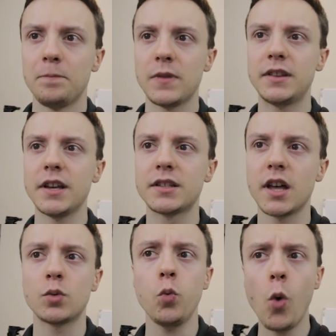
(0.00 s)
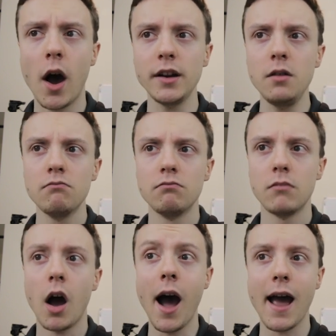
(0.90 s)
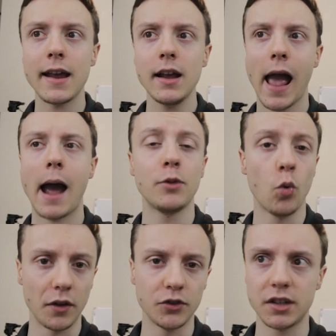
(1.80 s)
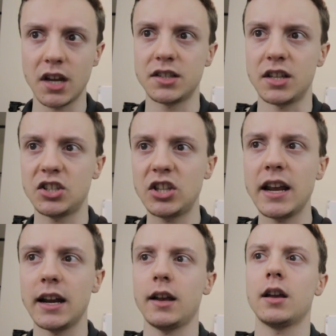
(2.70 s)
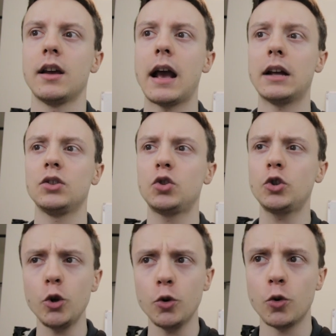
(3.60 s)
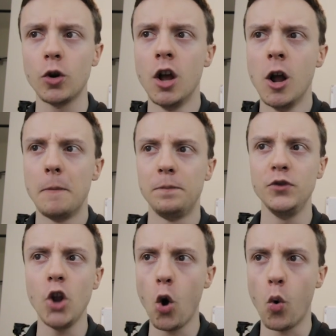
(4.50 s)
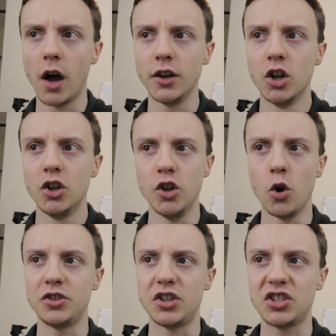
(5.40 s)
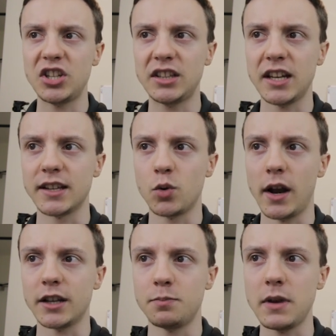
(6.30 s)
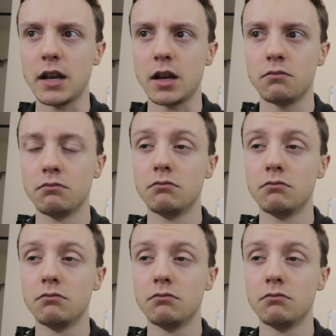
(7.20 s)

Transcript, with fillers: it is that one, I am the one that does the stealing, and two, no one knows the city as well as me.